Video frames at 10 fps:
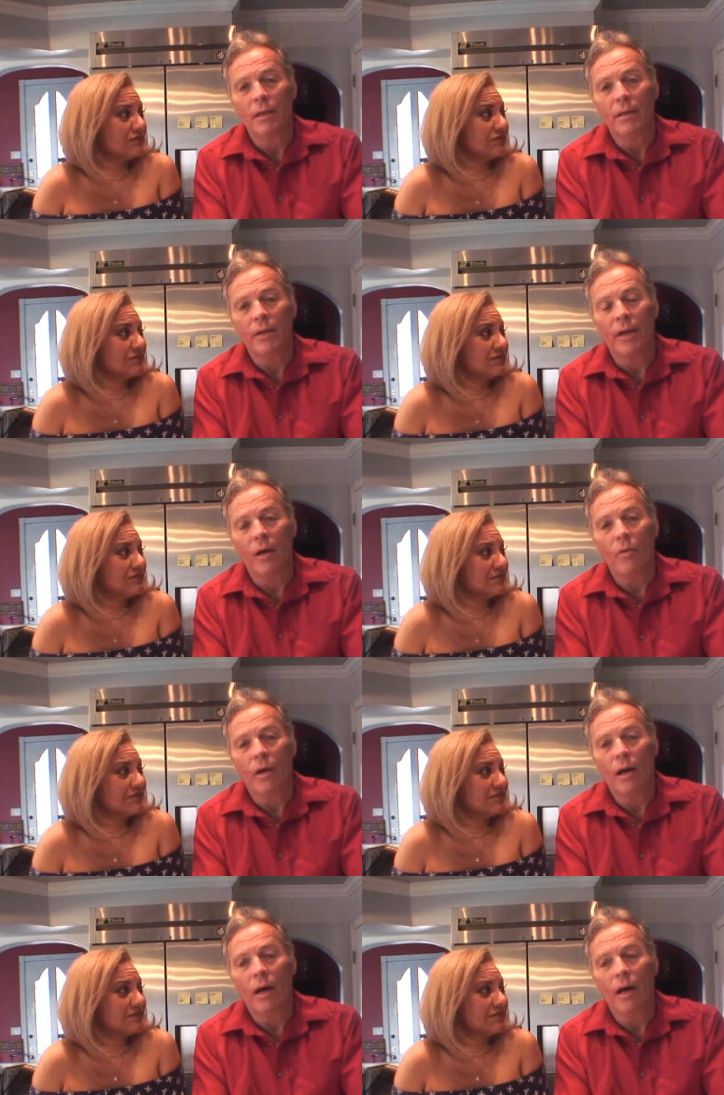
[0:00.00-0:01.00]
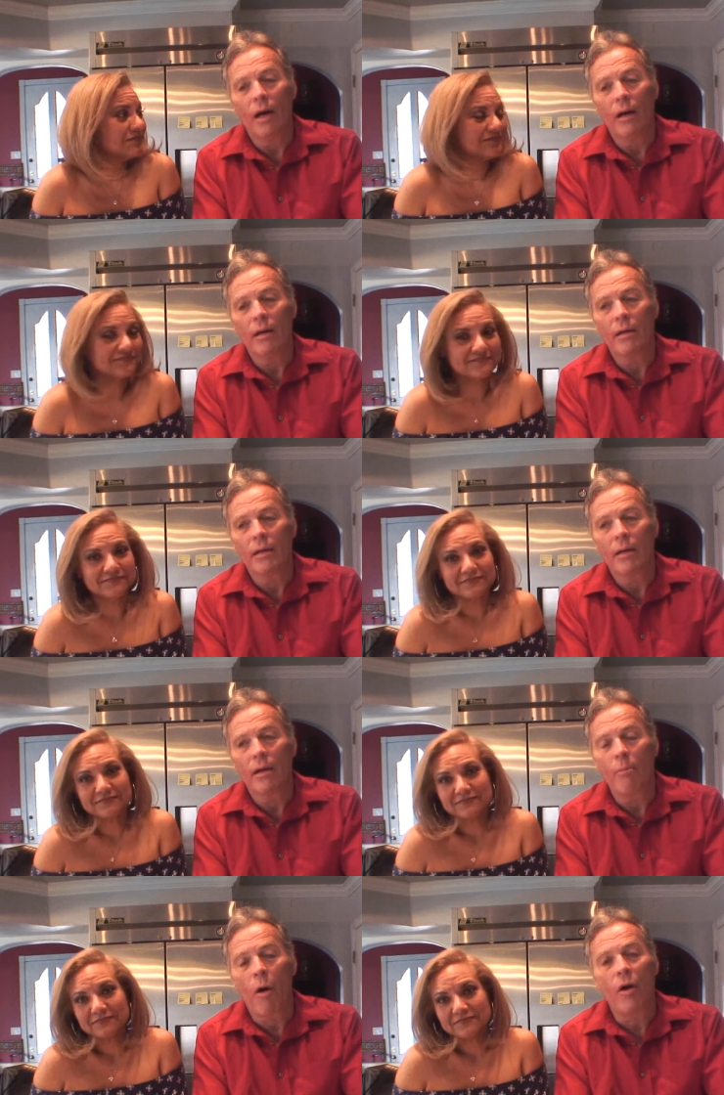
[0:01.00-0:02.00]
Speaker 1: You know, uh,
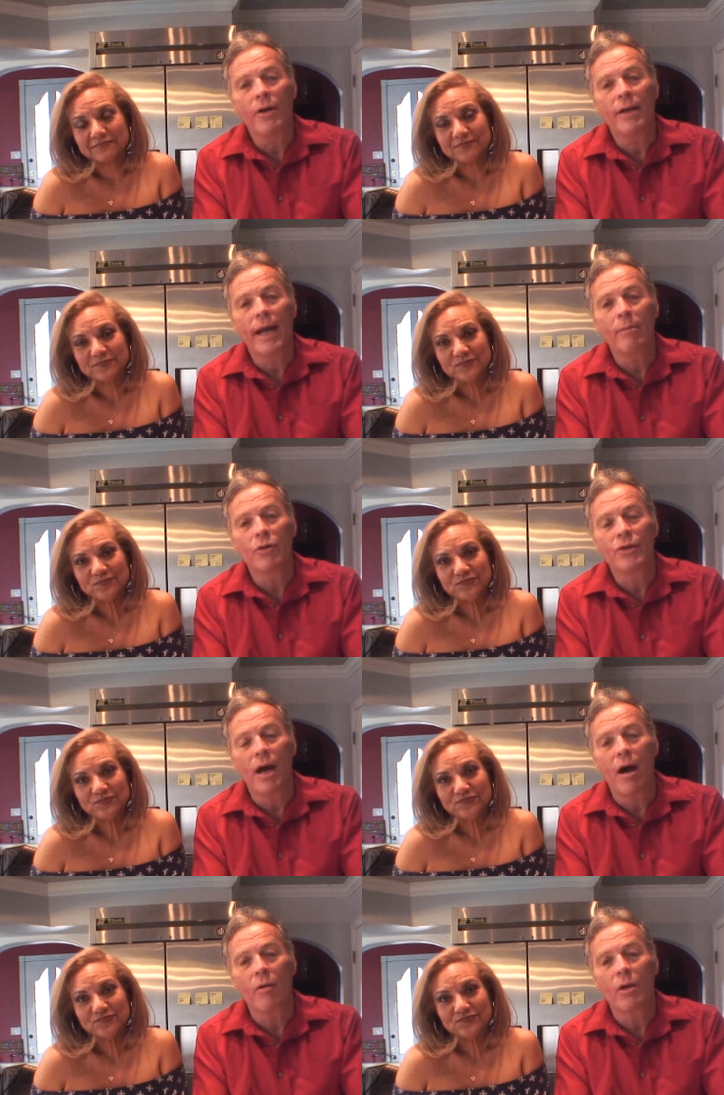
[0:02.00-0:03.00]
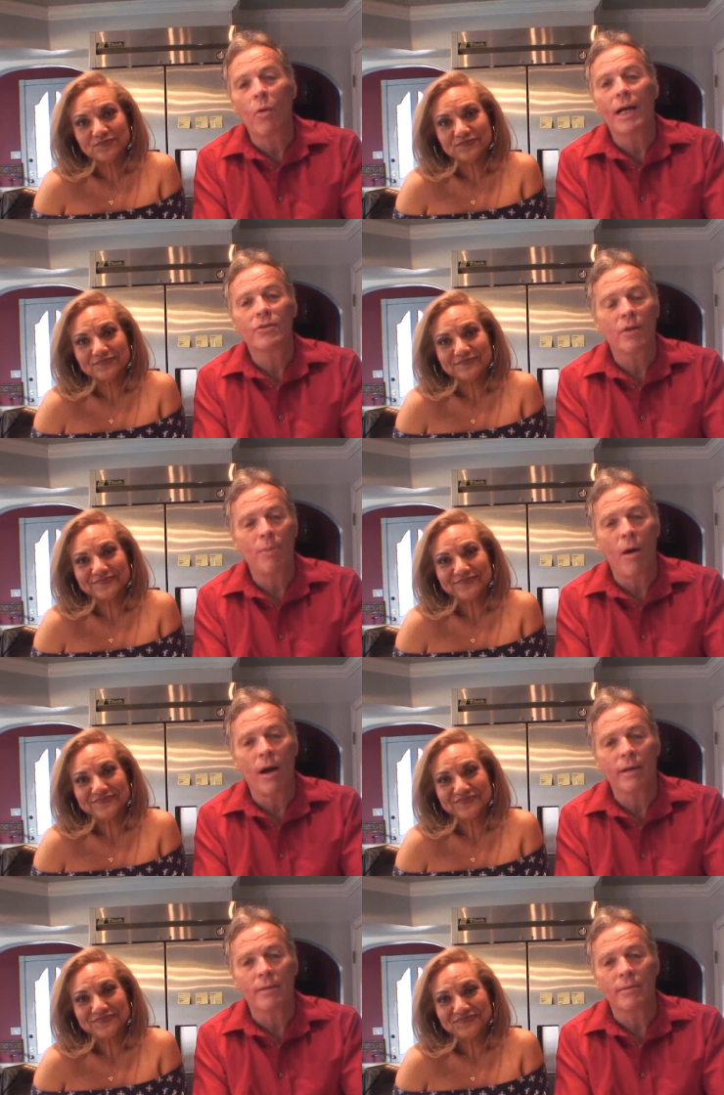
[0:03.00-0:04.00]
borrow your neighbor's dog, go out to the
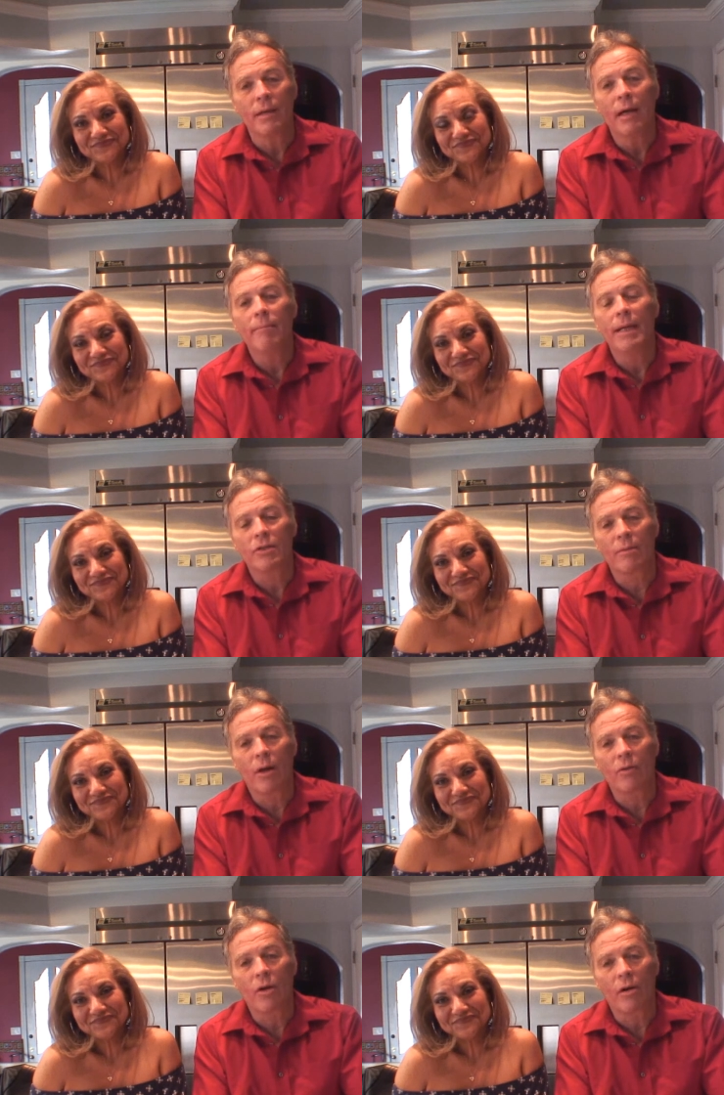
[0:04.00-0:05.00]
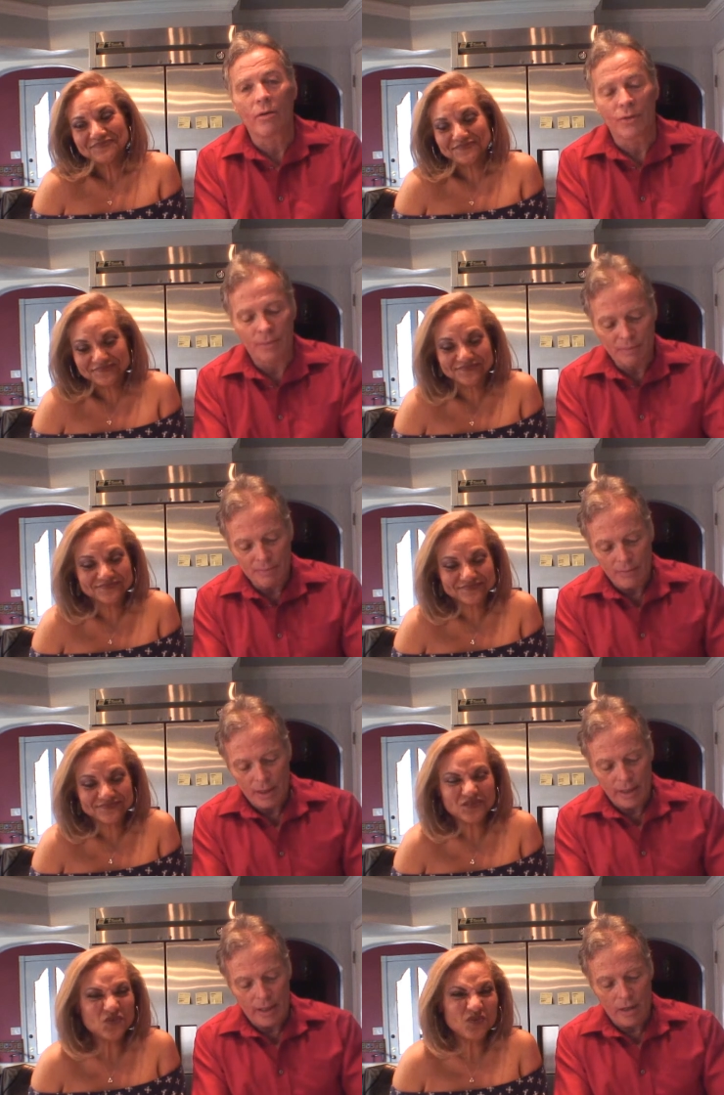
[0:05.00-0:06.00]
park and meets about girls.
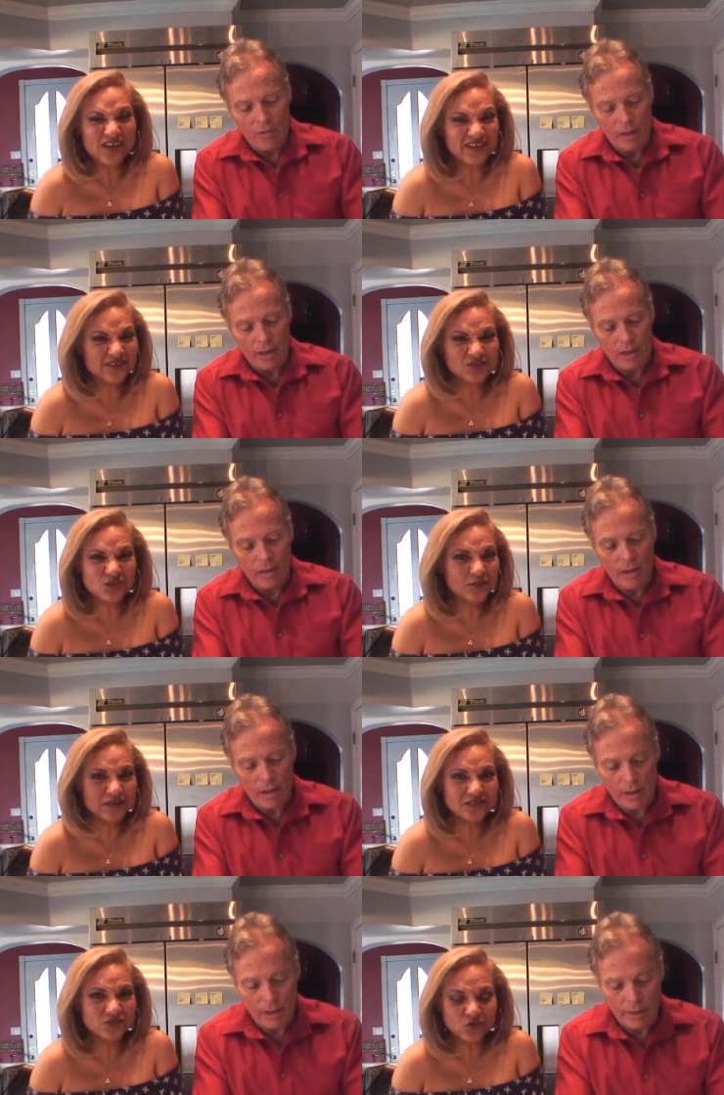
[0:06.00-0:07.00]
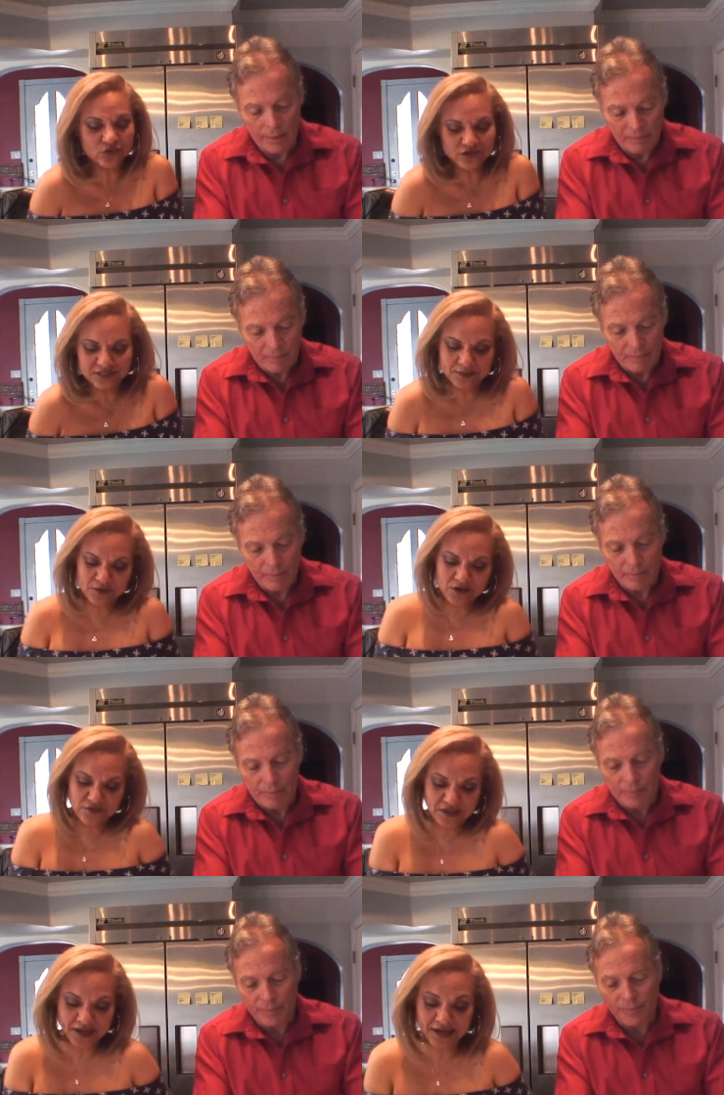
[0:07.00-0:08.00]
Speaker 2: You oh, know? Oh, I hear so many stories
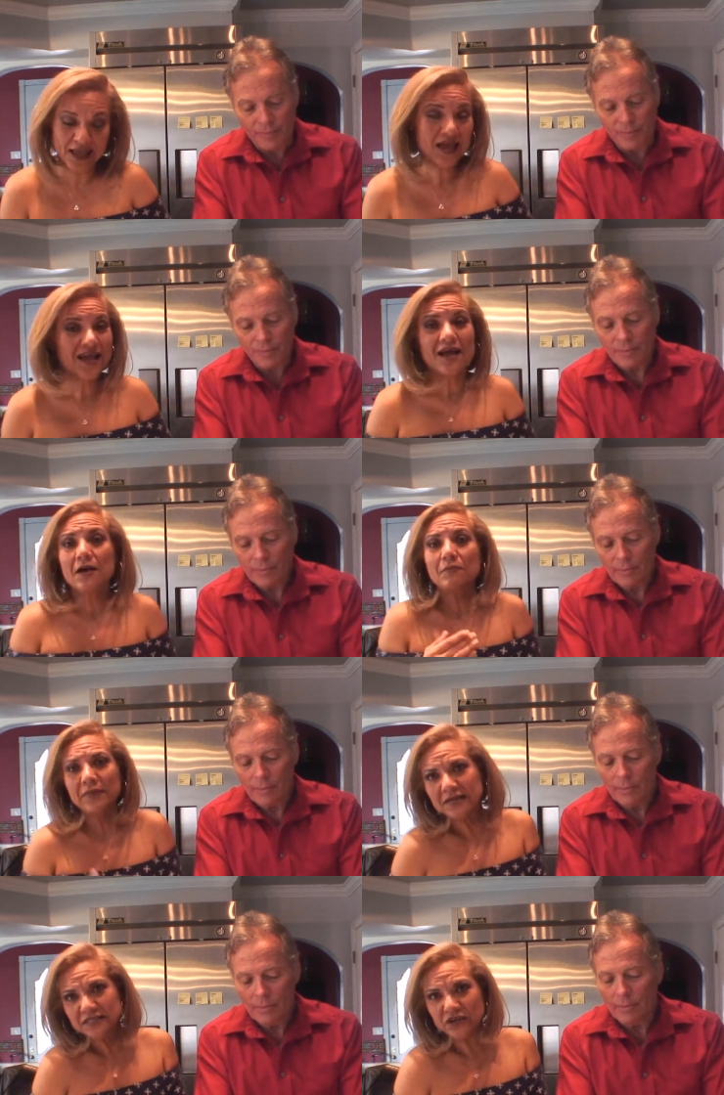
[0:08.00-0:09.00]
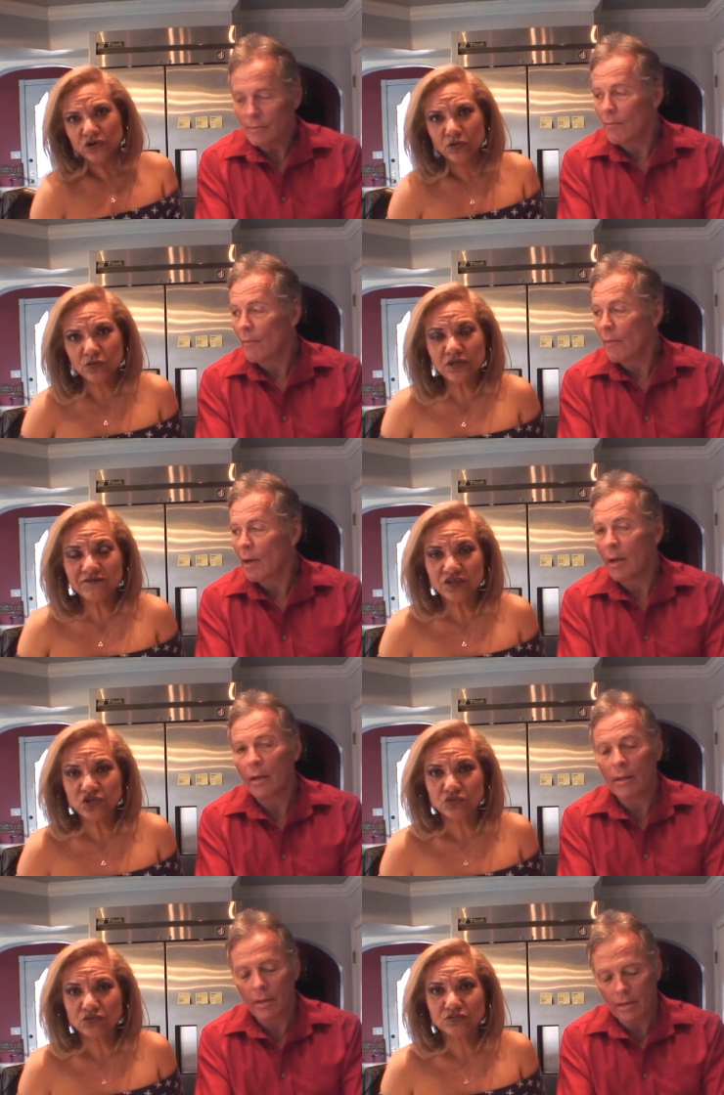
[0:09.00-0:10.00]
about that. Men's are normally
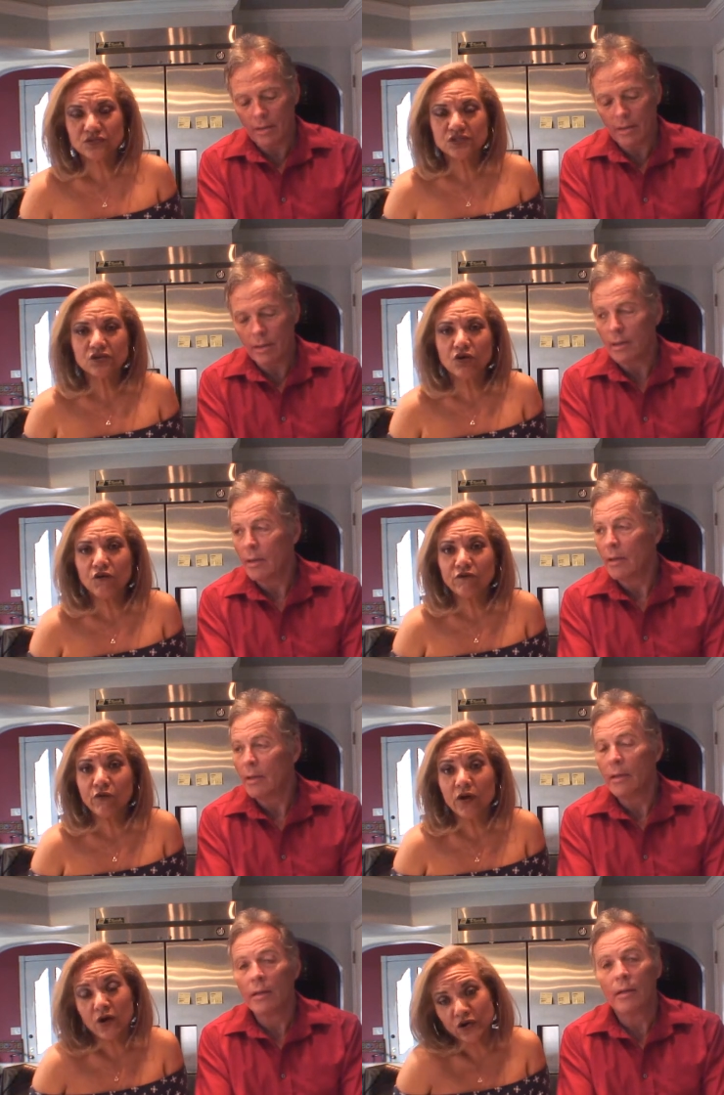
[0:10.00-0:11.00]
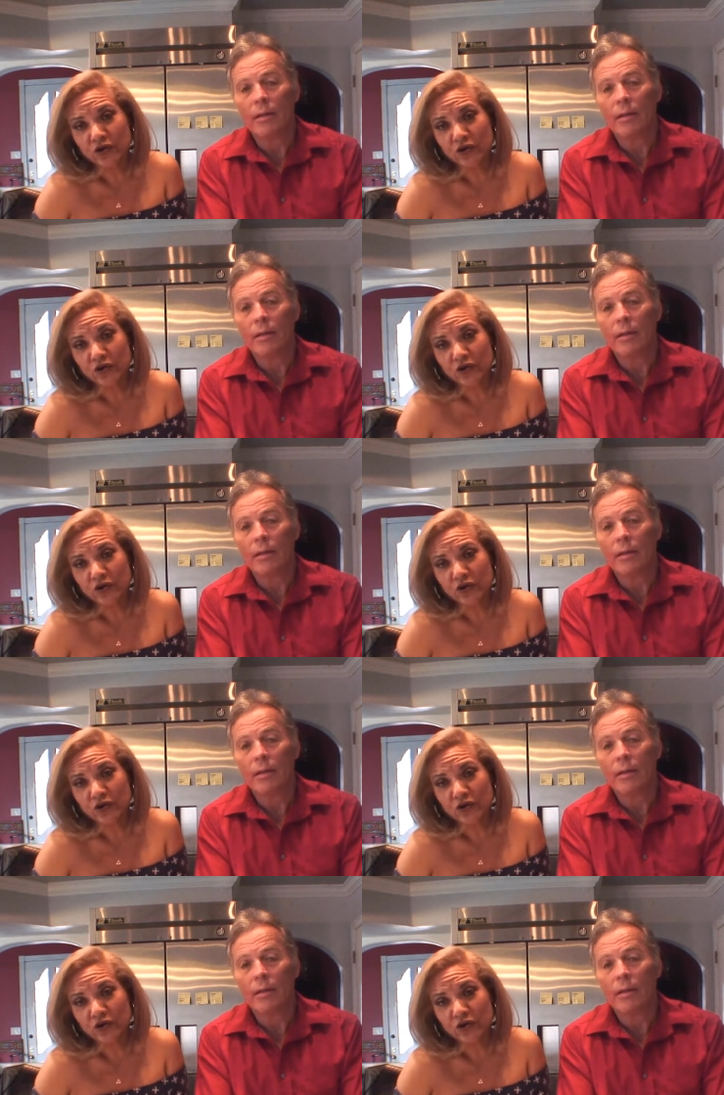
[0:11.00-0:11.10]
visual, so for our